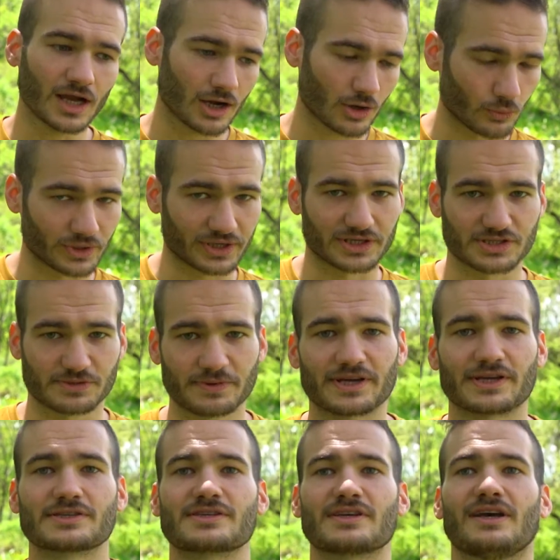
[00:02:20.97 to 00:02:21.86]
Awaken
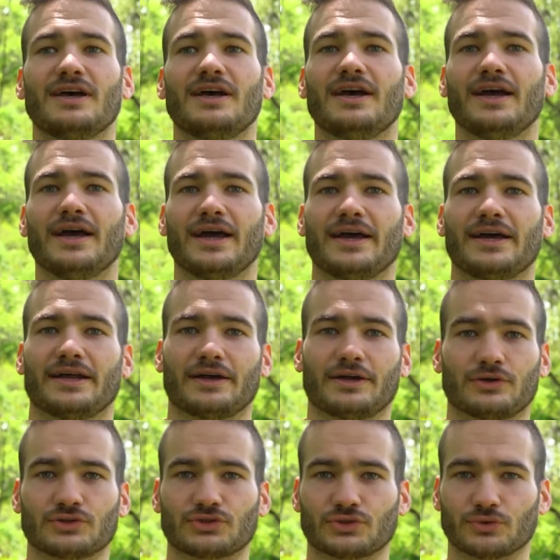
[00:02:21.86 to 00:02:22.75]
Space, and
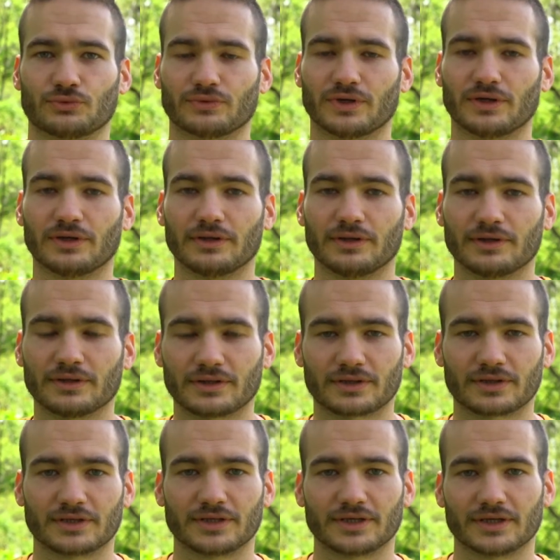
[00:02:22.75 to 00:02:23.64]
I also run
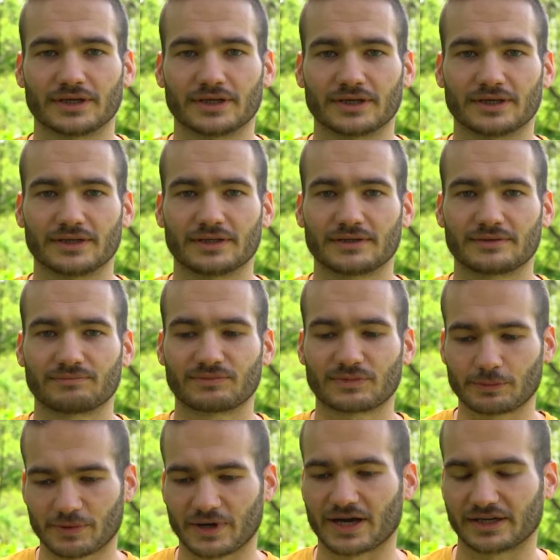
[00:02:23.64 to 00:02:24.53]
the
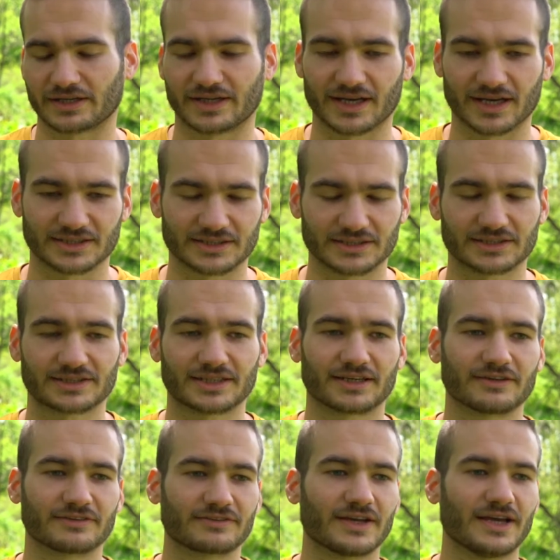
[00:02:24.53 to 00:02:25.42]
podcast
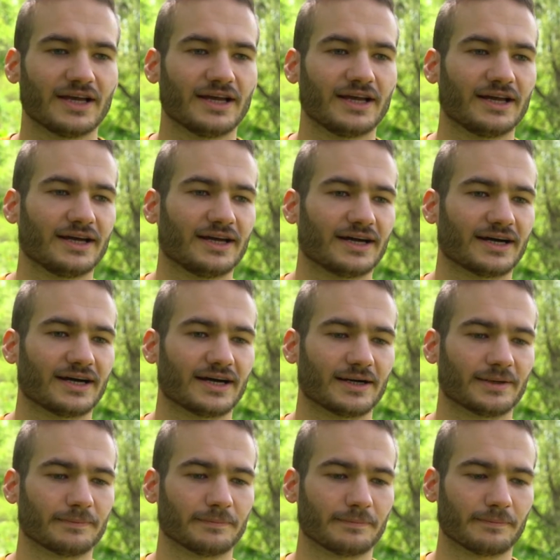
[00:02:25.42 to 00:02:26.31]
itself.
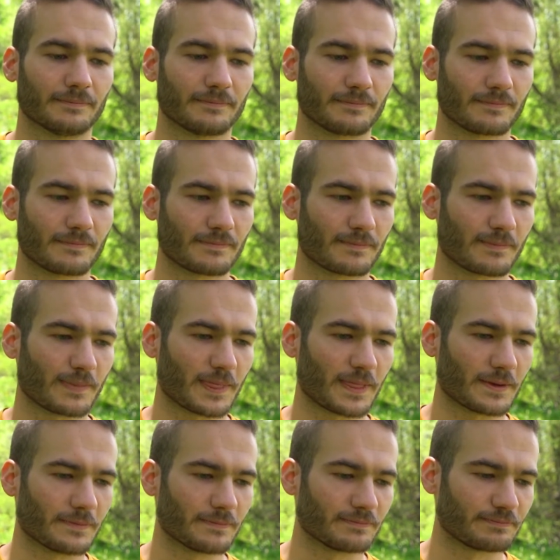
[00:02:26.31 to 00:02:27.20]

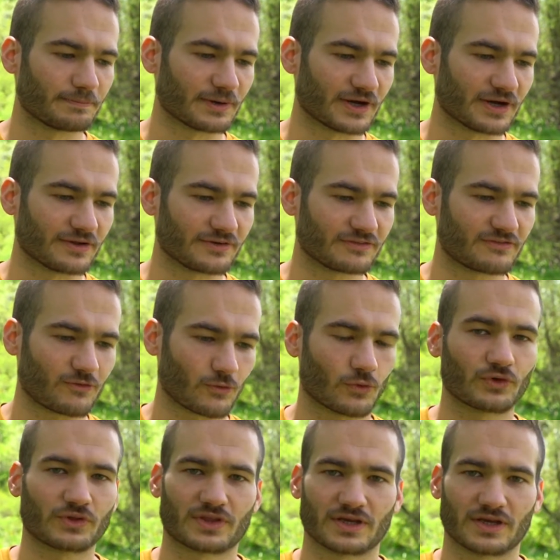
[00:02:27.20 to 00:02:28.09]
But
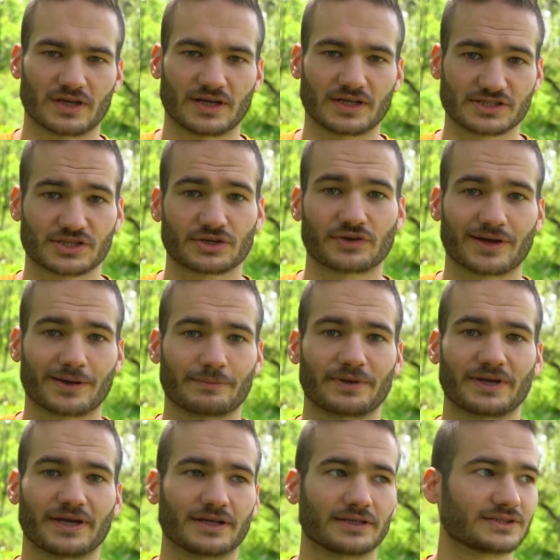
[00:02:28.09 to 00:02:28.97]
for the Instagram
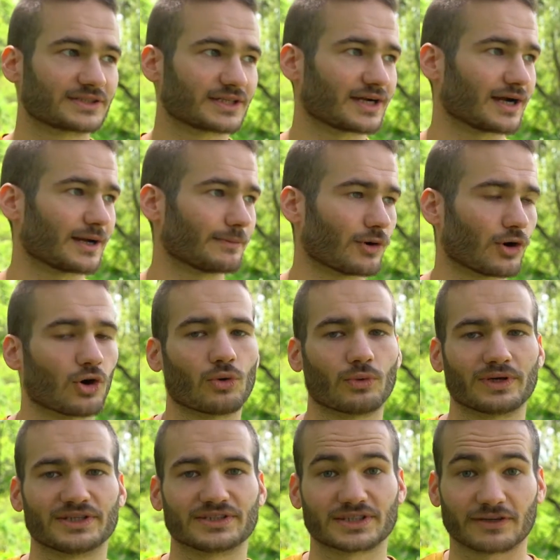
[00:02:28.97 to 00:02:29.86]
page, I'm
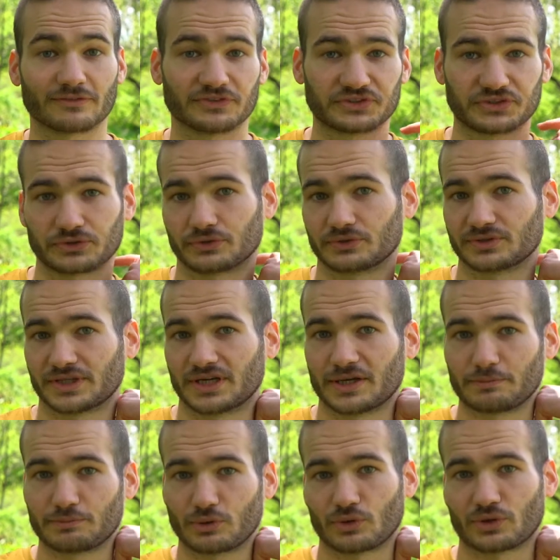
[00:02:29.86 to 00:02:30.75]
always, every single
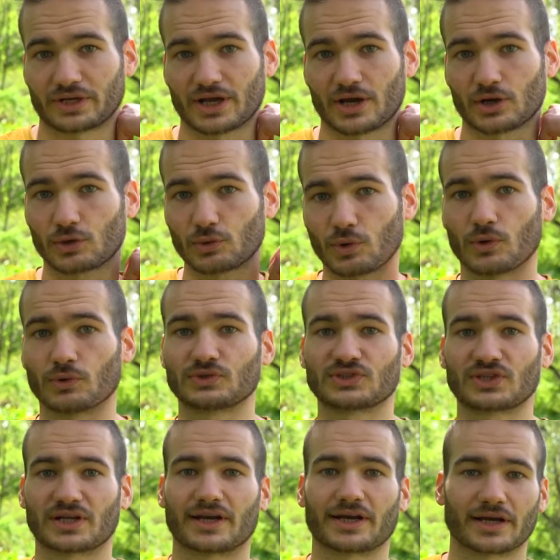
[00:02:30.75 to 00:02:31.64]
day, putting out
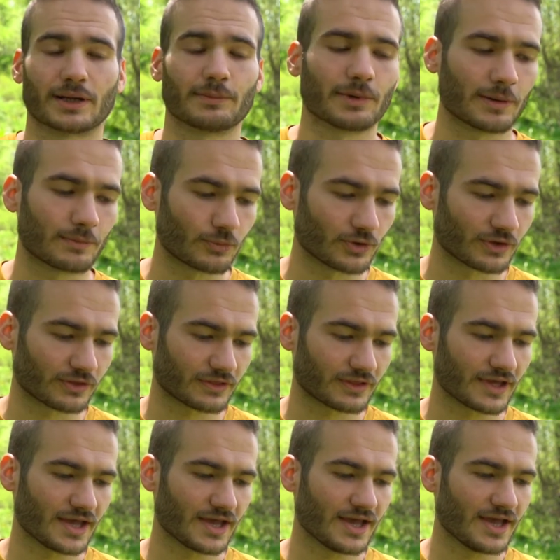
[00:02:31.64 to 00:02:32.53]
quotes that I come up with.
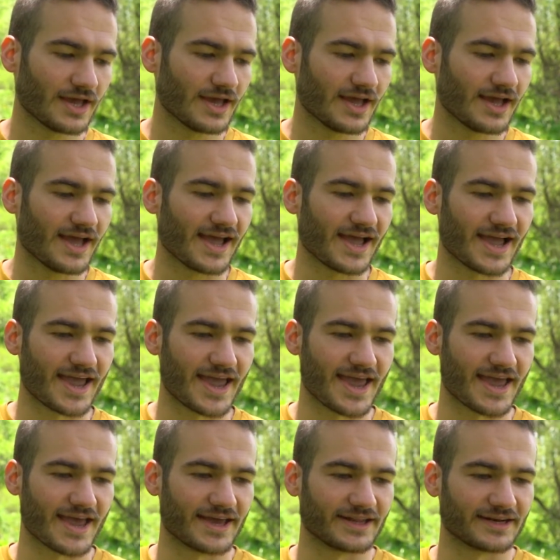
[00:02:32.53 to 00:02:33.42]

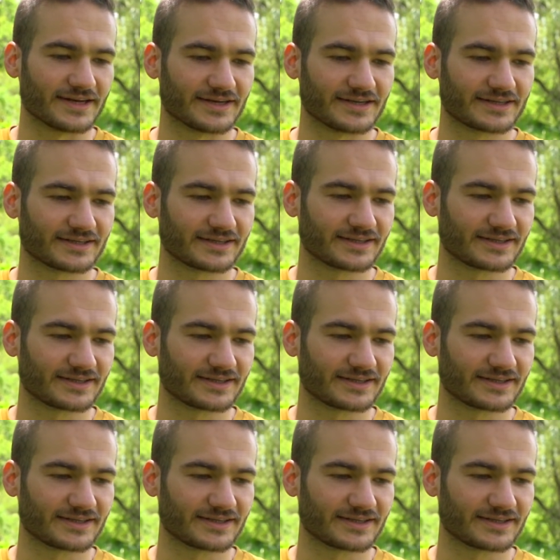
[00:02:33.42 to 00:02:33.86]
And